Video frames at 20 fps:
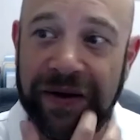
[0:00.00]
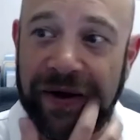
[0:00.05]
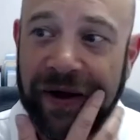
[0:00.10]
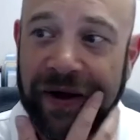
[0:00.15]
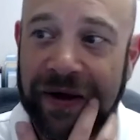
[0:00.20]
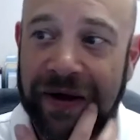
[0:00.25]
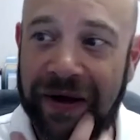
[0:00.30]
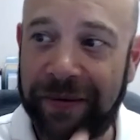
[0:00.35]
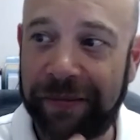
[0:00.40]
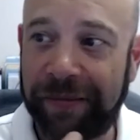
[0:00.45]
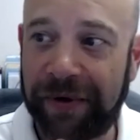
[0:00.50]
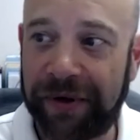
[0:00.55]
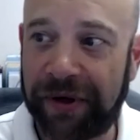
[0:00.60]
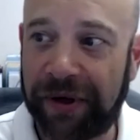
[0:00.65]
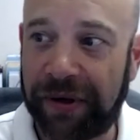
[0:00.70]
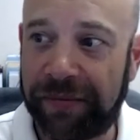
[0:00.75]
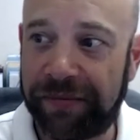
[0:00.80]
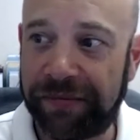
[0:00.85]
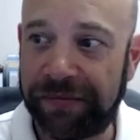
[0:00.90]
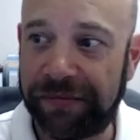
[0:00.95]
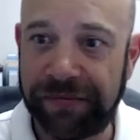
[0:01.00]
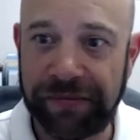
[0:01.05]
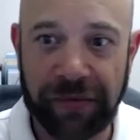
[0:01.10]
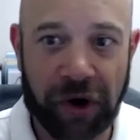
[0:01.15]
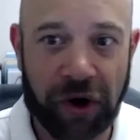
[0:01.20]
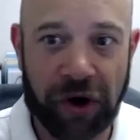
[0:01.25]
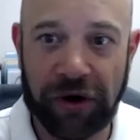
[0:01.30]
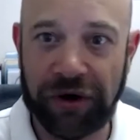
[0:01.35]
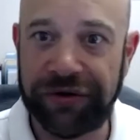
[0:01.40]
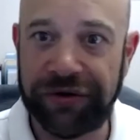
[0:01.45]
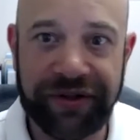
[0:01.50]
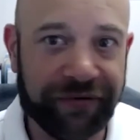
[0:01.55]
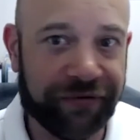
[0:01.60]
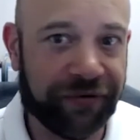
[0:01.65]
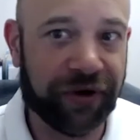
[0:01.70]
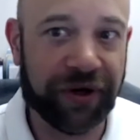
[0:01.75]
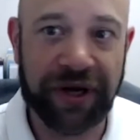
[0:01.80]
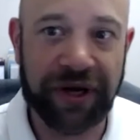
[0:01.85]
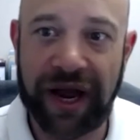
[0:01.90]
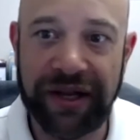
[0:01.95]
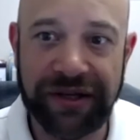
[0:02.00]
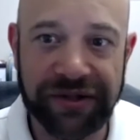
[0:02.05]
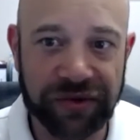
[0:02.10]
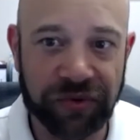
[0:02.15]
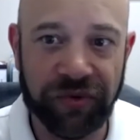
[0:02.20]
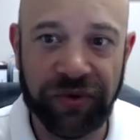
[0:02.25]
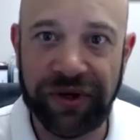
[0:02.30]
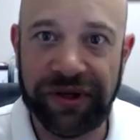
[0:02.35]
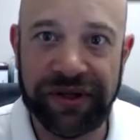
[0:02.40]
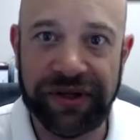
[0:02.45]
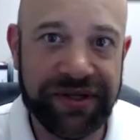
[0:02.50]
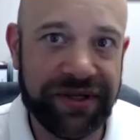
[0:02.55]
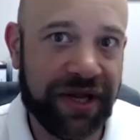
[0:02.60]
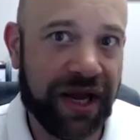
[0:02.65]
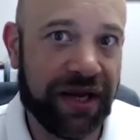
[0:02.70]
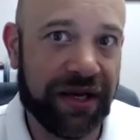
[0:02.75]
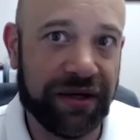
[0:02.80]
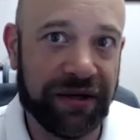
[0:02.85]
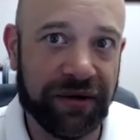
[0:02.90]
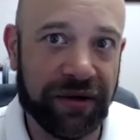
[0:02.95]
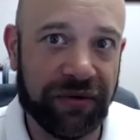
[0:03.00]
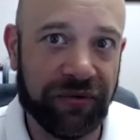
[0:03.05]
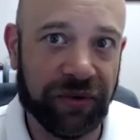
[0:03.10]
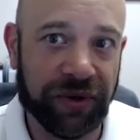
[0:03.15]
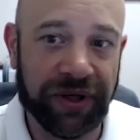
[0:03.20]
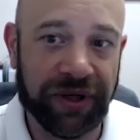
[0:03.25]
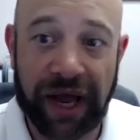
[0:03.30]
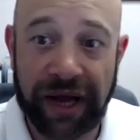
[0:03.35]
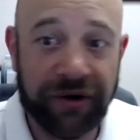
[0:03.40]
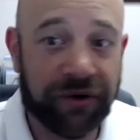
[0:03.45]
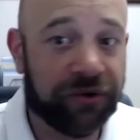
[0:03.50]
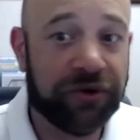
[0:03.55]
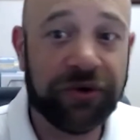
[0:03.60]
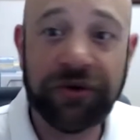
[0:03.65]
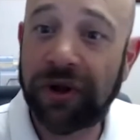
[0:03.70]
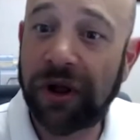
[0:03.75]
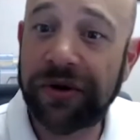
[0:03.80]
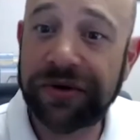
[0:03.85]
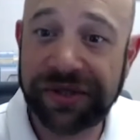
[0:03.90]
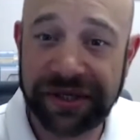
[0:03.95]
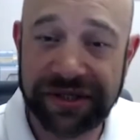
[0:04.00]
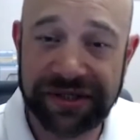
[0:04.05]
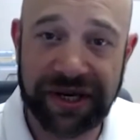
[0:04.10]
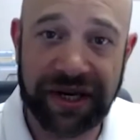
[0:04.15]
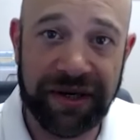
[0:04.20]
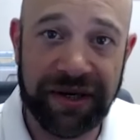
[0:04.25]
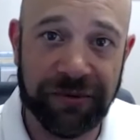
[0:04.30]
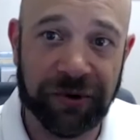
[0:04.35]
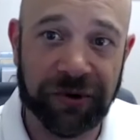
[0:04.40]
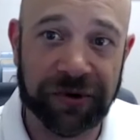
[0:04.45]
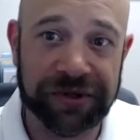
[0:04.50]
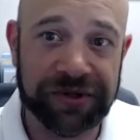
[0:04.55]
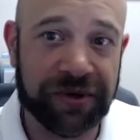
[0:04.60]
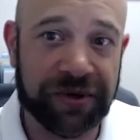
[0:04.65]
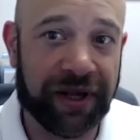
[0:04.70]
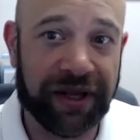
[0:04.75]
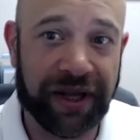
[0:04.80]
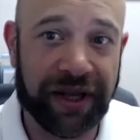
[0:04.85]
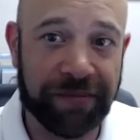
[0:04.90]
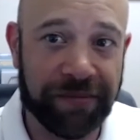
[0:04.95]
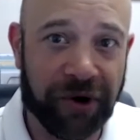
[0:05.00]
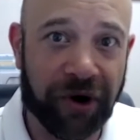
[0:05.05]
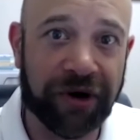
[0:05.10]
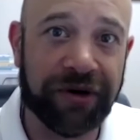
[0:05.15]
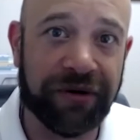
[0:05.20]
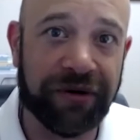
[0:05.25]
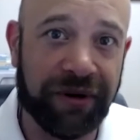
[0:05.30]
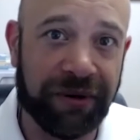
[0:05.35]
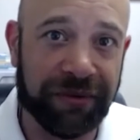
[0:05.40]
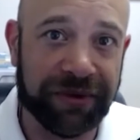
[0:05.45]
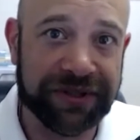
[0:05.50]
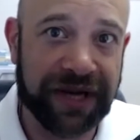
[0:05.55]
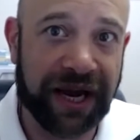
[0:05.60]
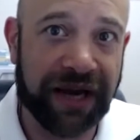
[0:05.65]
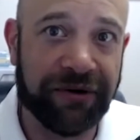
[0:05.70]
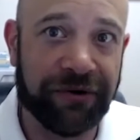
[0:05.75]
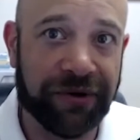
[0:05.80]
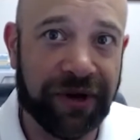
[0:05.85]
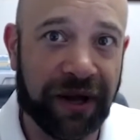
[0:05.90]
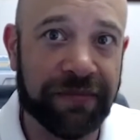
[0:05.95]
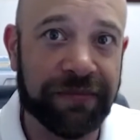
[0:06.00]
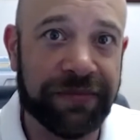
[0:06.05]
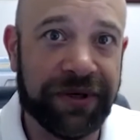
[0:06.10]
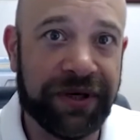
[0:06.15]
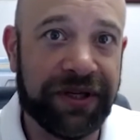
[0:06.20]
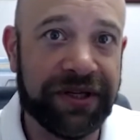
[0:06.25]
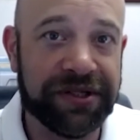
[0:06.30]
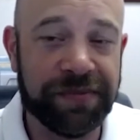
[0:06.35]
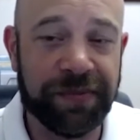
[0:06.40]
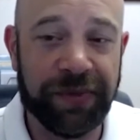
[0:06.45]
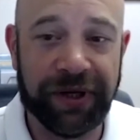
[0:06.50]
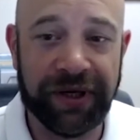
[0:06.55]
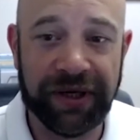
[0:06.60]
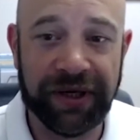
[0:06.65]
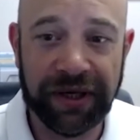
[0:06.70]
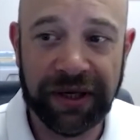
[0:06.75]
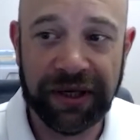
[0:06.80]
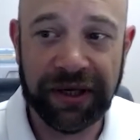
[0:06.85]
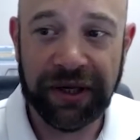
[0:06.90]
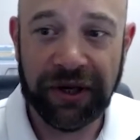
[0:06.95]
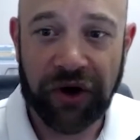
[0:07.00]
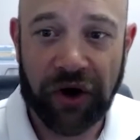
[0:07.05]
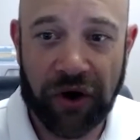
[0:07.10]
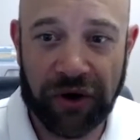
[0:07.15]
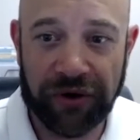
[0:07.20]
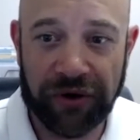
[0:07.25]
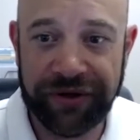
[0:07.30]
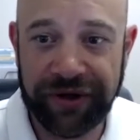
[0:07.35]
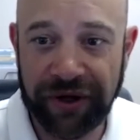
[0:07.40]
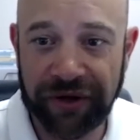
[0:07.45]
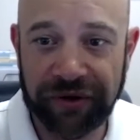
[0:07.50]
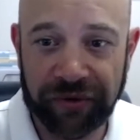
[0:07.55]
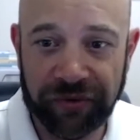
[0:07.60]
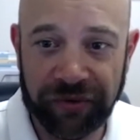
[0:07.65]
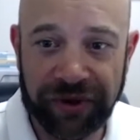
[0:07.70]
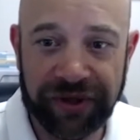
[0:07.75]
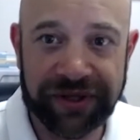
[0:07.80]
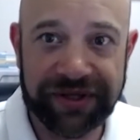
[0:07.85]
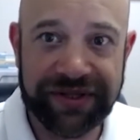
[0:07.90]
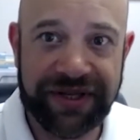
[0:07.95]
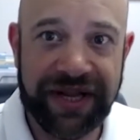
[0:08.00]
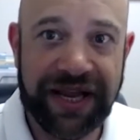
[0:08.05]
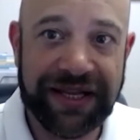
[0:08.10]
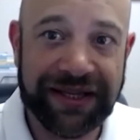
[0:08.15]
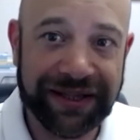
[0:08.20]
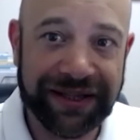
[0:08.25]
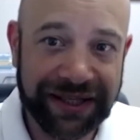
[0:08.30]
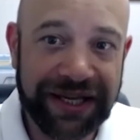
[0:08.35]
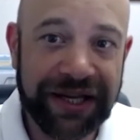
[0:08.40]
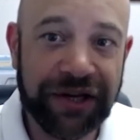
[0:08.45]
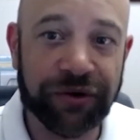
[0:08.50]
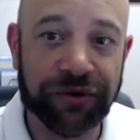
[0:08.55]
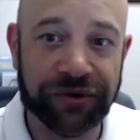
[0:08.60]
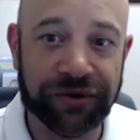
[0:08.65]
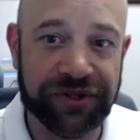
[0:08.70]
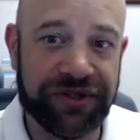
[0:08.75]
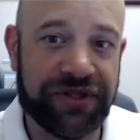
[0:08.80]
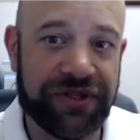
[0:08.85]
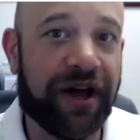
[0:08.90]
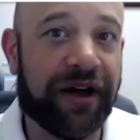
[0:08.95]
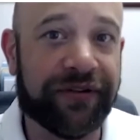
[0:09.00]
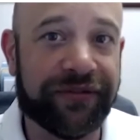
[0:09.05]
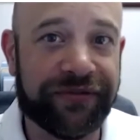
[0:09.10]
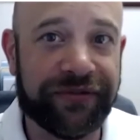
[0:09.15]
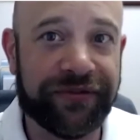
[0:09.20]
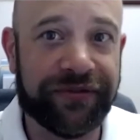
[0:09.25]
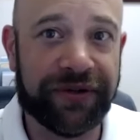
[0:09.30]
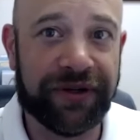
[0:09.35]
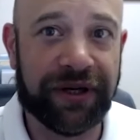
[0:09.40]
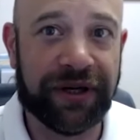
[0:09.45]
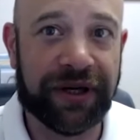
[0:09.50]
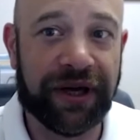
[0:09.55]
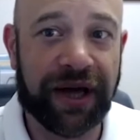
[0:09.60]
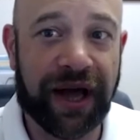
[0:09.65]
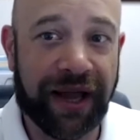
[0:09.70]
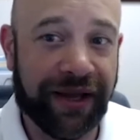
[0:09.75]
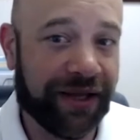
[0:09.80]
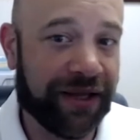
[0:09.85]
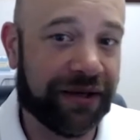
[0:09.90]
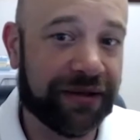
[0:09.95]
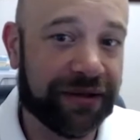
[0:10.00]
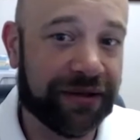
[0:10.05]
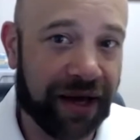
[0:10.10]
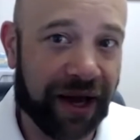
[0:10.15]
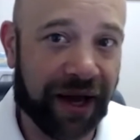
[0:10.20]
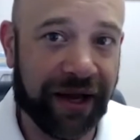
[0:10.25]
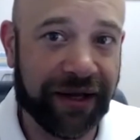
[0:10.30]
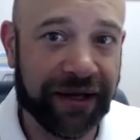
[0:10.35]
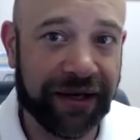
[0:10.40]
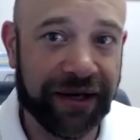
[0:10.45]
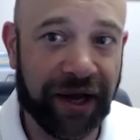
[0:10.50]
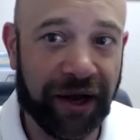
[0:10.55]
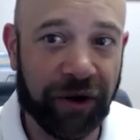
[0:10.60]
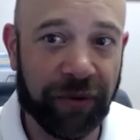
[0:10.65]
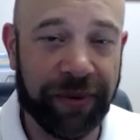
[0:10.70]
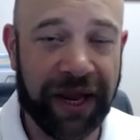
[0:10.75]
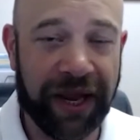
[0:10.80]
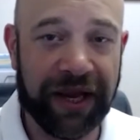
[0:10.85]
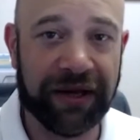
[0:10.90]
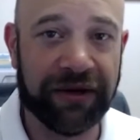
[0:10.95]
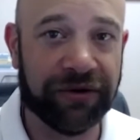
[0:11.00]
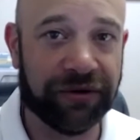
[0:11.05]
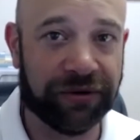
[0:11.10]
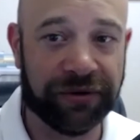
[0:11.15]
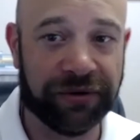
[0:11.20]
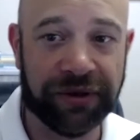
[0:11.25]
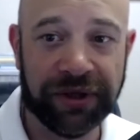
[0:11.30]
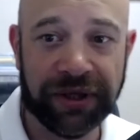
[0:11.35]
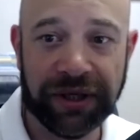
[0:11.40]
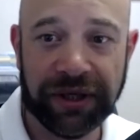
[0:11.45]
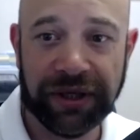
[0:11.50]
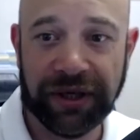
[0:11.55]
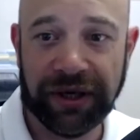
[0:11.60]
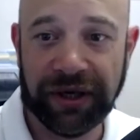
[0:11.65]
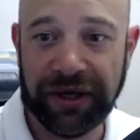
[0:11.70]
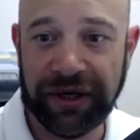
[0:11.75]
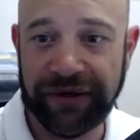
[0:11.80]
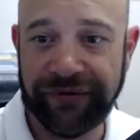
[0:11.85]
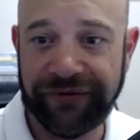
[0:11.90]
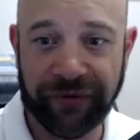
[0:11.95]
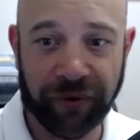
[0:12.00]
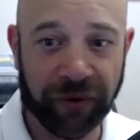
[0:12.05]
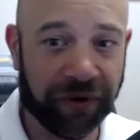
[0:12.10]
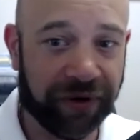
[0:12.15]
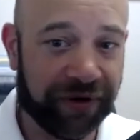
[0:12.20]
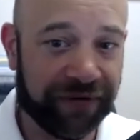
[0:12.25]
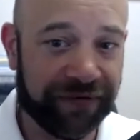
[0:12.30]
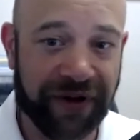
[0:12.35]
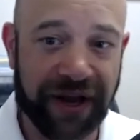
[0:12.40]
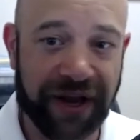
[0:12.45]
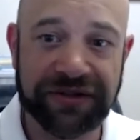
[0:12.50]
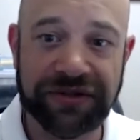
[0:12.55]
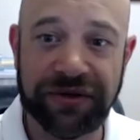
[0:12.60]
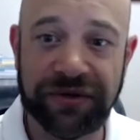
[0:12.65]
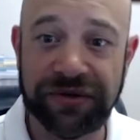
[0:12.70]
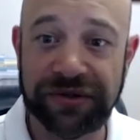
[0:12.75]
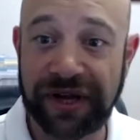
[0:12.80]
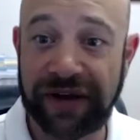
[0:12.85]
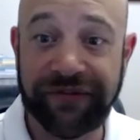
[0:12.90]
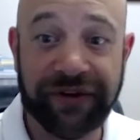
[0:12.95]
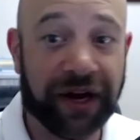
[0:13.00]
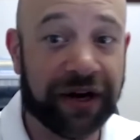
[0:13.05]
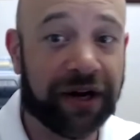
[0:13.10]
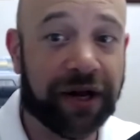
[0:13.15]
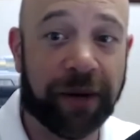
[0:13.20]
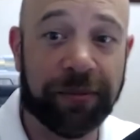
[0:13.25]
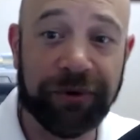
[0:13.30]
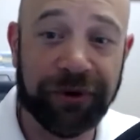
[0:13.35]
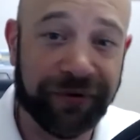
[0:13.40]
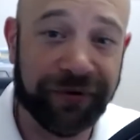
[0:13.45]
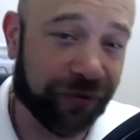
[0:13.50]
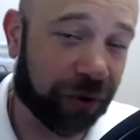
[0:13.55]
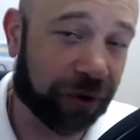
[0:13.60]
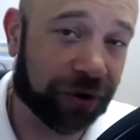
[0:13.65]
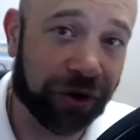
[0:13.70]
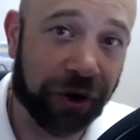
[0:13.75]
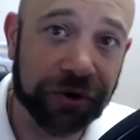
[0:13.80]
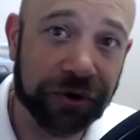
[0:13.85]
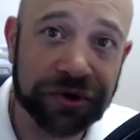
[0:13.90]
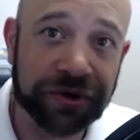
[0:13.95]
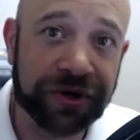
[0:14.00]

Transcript: all different kinds of real estate. I don't do closings anymore, so I like partnering with title companies. But all the other real estate legal stuff, I can help handle for investors. I've got a couple of foreclosure